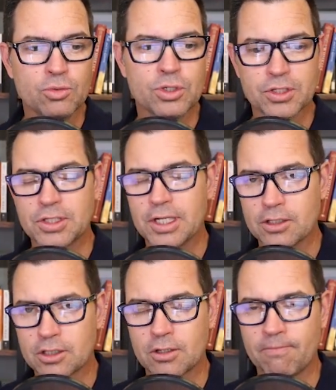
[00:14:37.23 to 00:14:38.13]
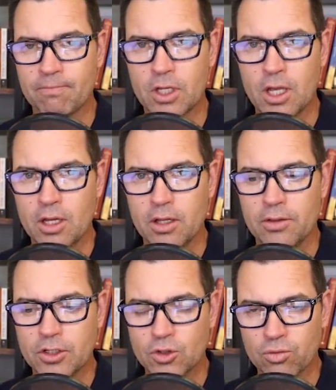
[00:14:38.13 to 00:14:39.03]
would assess
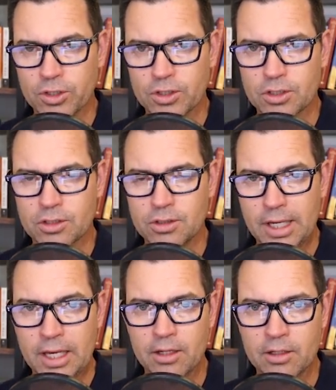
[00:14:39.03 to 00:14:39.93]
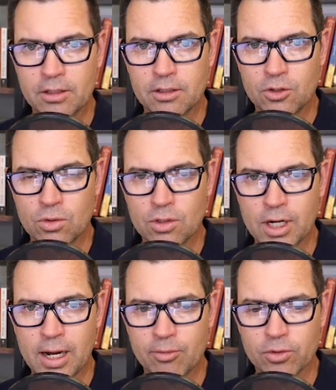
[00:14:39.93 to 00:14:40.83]
these risks in
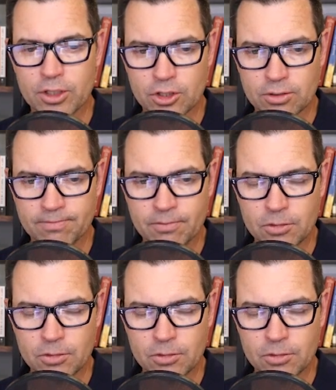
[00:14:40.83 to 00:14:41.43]
your operation